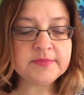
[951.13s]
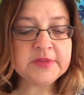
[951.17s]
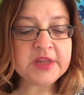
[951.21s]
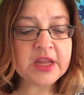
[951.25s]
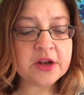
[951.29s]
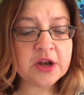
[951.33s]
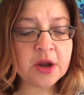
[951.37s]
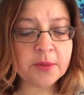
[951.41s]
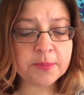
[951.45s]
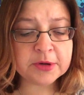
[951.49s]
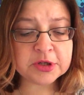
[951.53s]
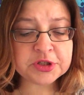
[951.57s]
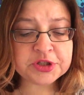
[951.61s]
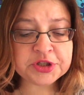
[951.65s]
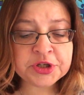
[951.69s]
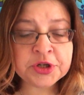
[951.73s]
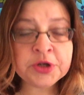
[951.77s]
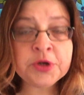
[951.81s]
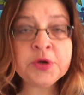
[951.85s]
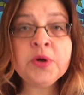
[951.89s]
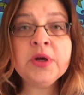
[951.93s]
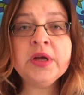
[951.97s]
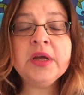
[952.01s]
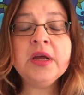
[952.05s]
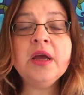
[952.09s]
Number
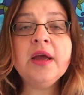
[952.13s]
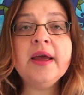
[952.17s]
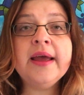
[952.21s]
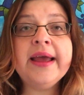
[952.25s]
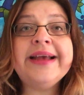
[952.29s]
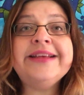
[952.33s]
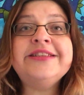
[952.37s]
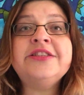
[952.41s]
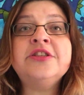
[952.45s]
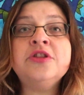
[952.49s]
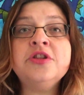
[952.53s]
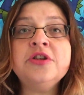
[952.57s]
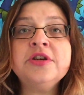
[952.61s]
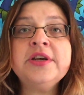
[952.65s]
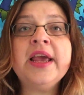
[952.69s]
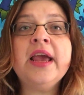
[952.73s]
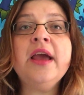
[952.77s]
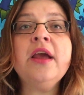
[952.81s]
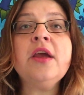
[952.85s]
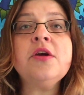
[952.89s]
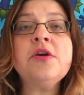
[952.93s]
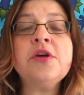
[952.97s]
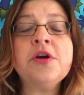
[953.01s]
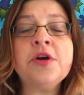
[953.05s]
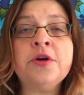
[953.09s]
two is look
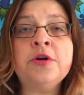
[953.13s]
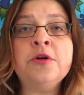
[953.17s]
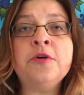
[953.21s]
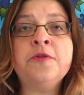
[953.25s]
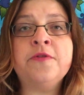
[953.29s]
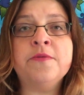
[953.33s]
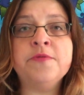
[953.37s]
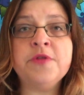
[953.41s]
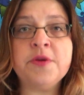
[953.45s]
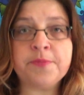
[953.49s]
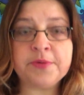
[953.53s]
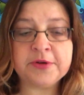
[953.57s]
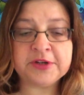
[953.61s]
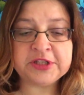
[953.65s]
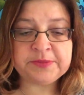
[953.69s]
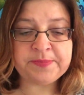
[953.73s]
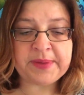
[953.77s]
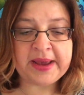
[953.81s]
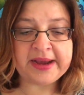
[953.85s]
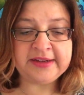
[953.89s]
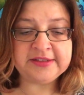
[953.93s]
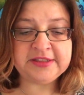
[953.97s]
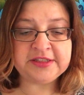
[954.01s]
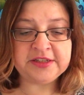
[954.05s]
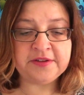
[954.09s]
at your goal from the
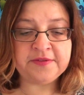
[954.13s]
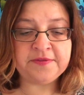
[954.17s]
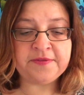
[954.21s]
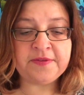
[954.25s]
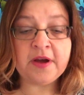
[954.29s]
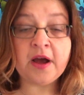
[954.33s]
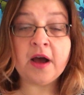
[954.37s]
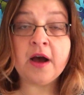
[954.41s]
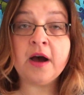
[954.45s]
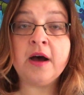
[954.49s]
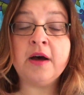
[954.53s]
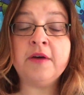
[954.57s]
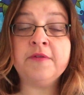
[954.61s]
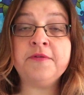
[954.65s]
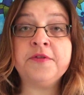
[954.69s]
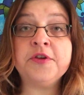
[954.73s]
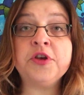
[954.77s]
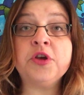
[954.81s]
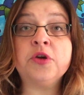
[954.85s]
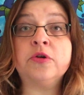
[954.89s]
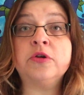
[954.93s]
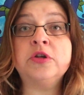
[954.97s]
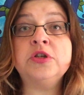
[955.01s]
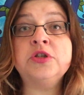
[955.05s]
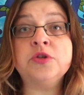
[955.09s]
perspective of
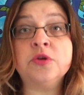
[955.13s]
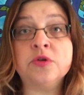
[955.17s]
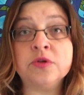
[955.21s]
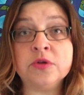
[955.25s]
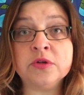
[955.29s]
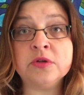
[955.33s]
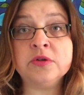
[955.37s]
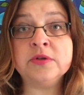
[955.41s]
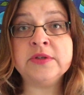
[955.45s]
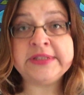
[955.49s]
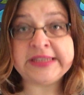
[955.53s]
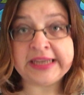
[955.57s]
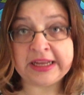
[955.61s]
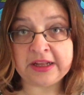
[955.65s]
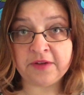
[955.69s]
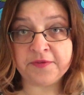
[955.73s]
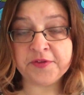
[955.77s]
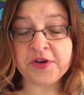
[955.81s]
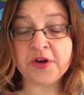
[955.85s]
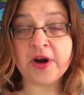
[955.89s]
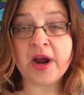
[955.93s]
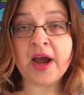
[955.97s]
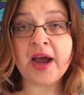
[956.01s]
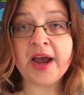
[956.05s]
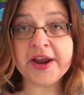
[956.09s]
your soul self,
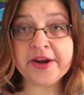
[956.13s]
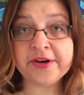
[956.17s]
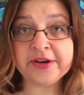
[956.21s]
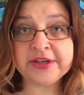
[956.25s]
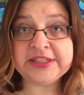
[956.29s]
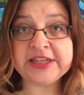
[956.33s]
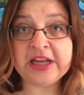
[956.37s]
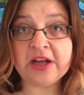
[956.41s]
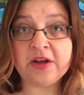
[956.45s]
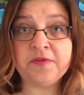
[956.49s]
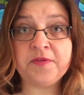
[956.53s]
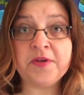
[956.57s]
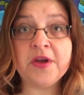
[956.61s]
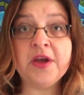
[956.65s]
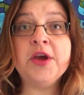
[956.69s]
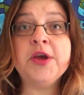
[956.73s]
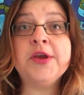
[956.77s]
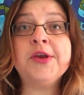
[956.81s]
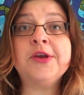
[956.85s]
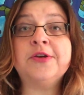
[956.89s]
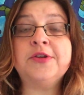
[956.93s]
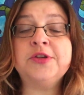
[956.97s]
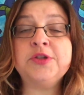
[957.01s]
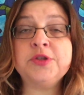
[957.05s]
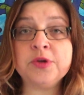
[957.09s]
your higher self,
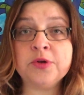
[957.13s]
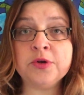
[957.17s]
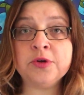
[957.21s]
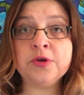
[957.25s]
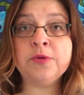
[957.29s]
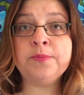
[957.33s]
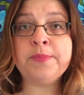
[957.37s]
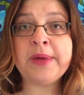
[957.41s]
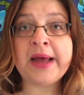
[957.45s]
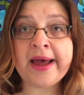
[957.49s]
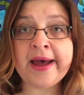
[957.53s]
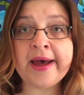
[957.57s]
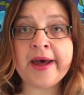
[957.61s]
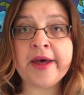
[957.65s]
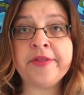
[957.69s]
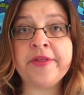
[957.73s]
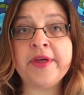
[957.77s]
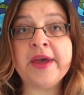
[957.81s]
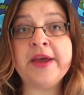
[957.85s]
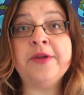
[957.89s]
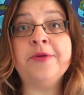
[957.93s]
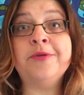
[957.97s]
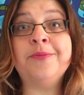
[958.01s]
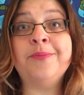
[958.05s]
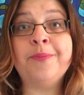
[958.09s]
your soul path
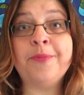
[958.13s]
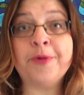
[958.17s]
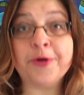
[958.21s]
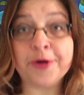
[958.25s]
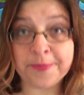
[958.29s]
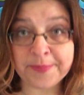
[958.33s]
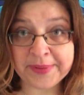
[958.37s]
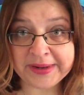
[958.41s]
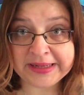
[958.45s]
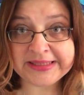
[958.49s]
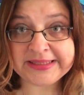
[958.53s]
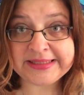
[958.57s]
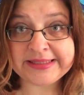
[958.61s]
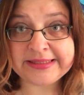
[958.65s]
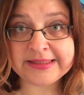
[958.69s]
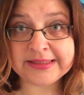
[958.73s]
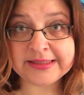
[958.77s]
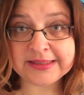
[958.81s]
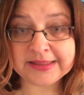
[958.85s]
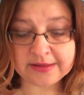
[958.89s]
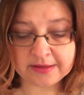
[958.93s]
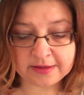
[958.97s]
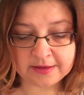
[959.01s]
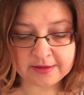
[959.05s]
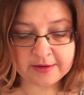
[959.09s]
and purpose,
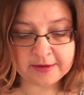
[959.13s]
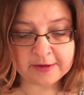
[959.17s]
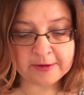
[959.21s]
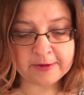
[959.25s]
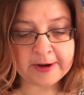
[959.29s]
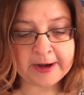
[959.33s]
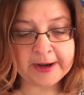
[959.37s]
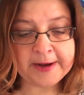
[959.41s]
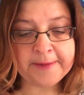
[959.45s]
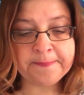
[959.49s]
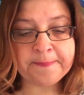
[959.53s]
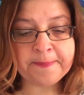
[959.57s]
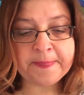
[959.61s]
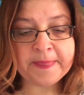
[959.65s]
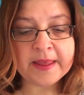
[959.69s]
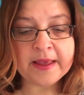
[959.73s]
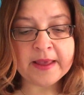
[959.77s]
right?